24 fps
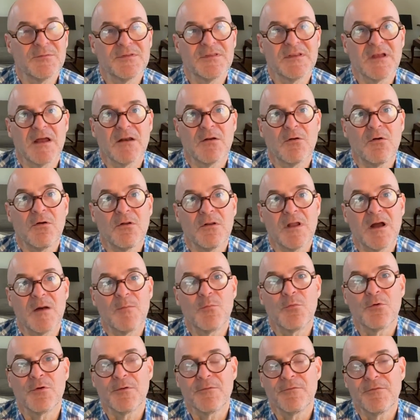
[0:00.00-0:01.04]
with not a whole
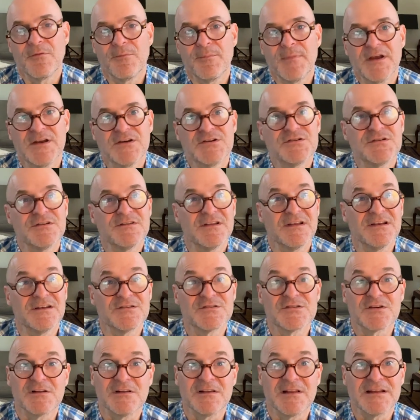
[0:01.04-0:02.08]
lot more information that
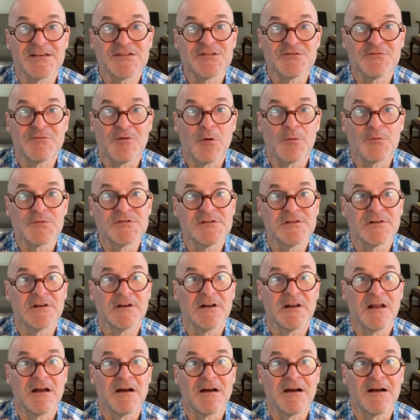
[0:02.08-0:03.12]
his cholesterol was a
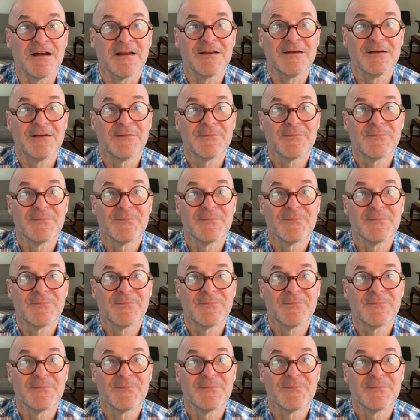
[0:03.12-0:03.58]
little high.